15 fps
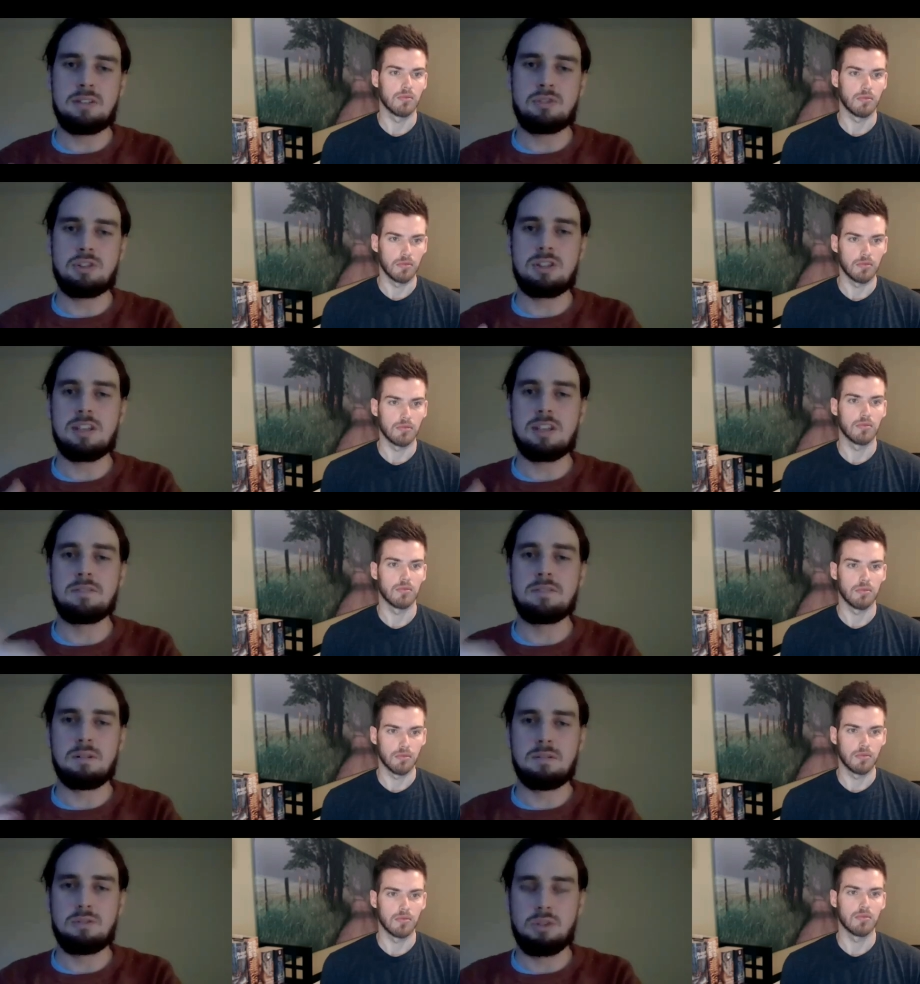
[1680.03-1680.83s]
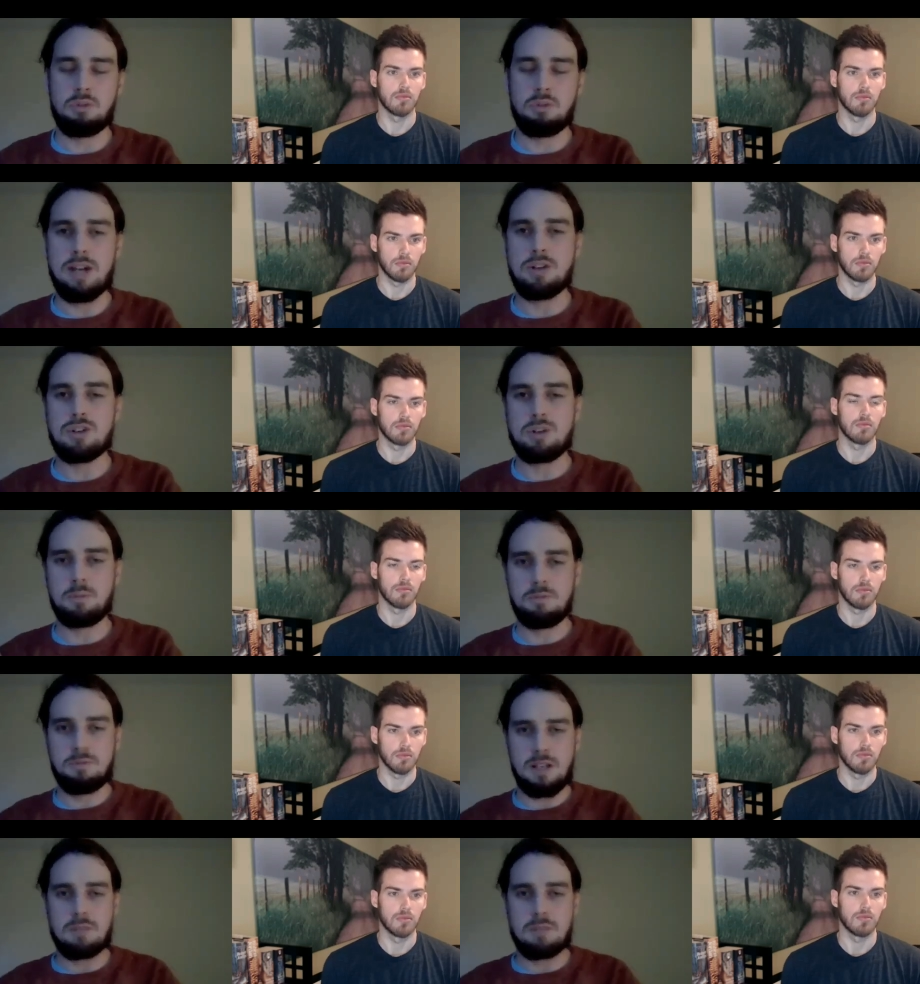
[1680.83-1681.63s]
Speaker 1: to give the, the writer some
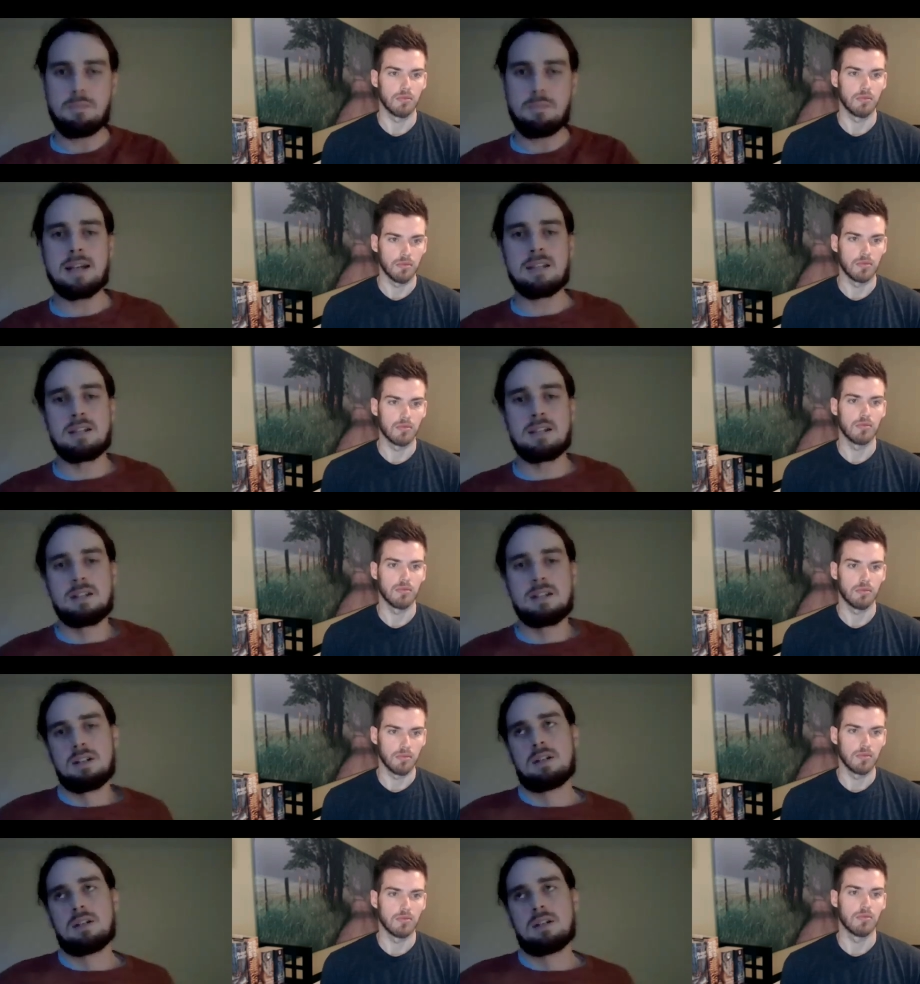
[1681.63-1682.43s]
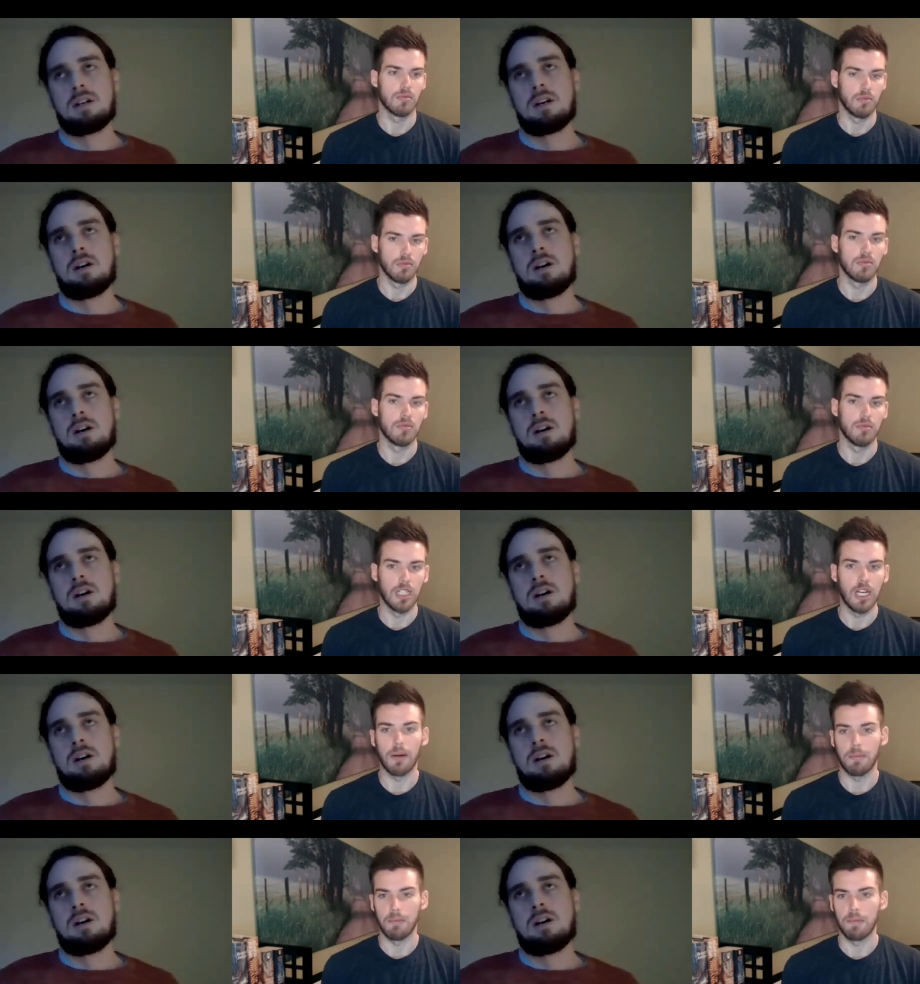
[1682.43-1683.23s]
feedback.
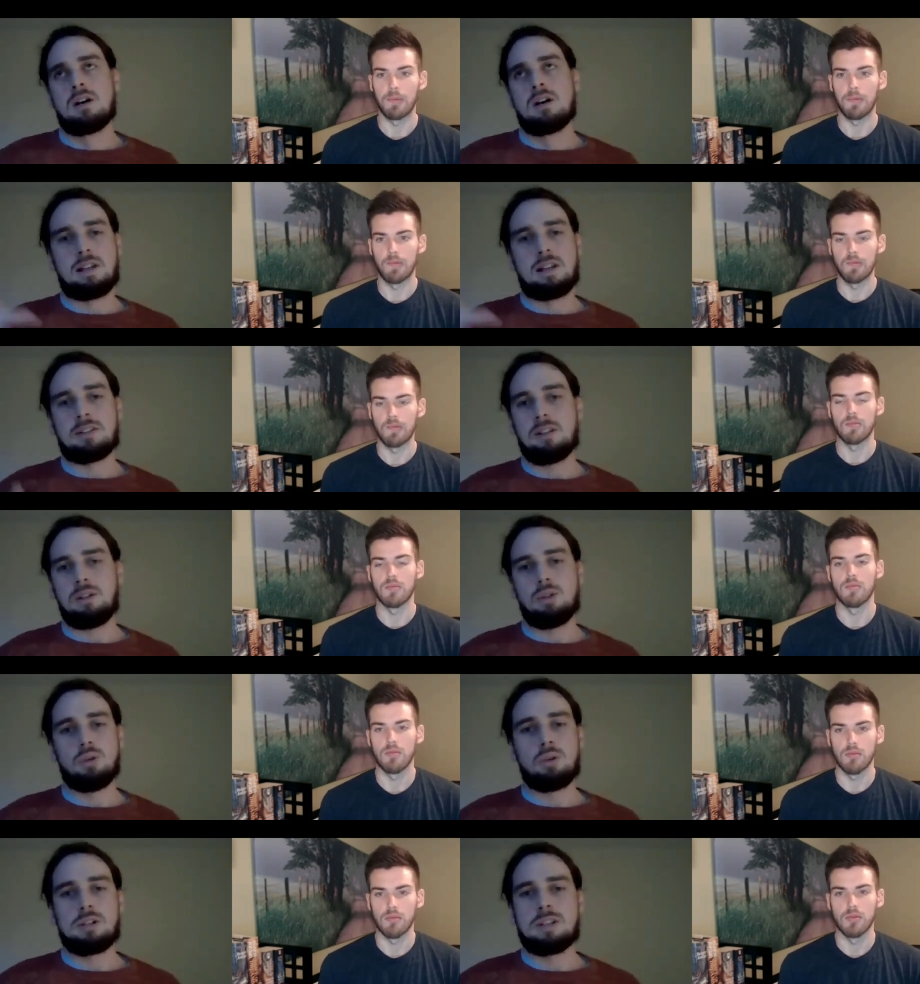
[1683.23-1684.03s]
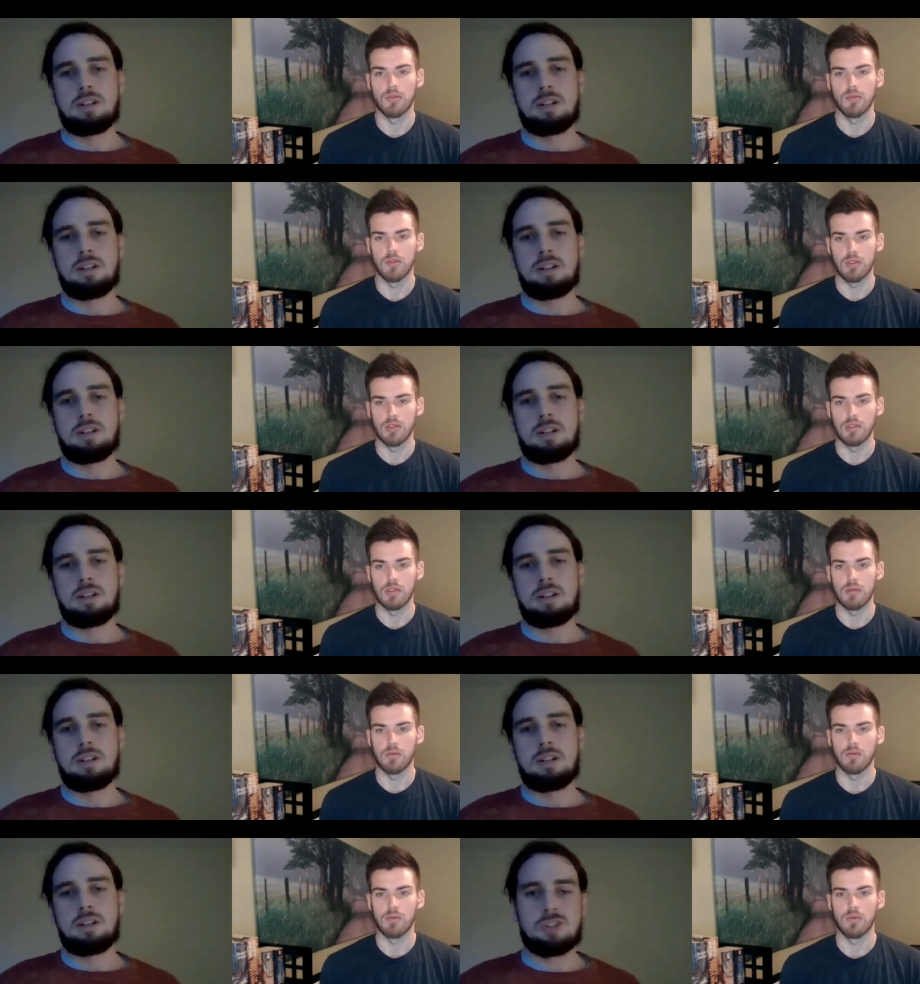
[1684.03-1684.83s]
But for the, the lower tier client, I'll
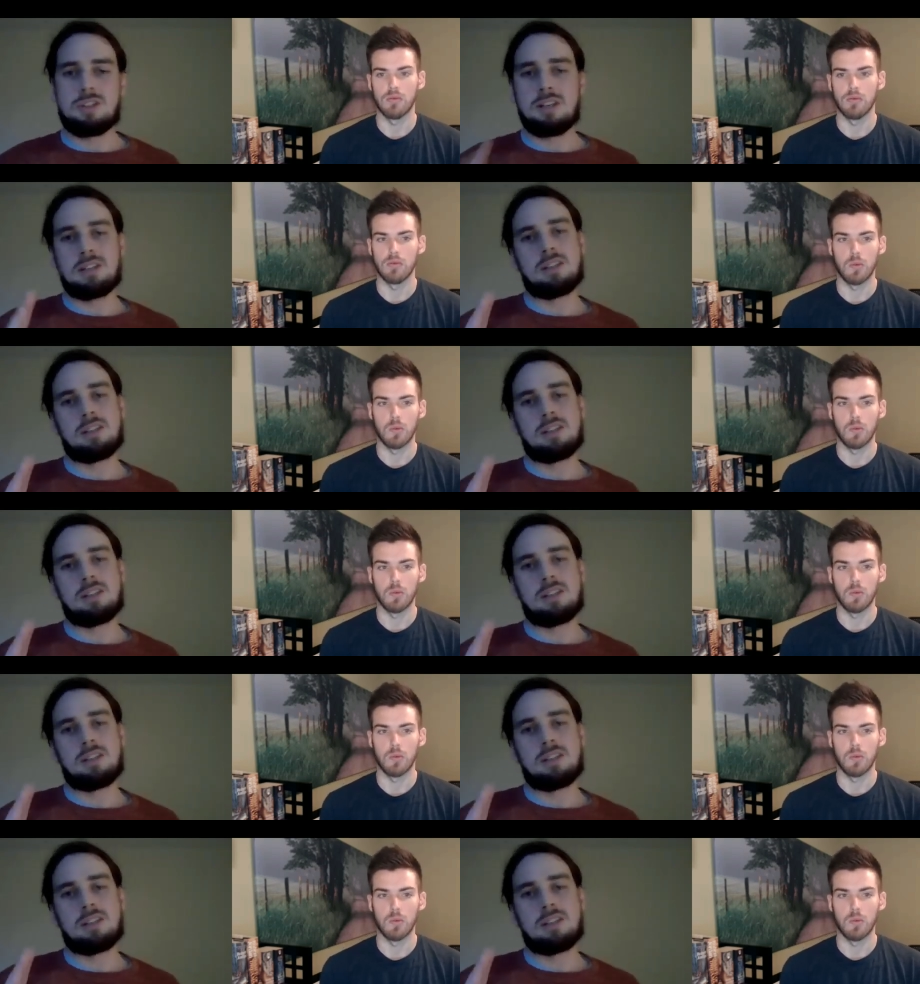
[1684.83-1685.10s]
just take that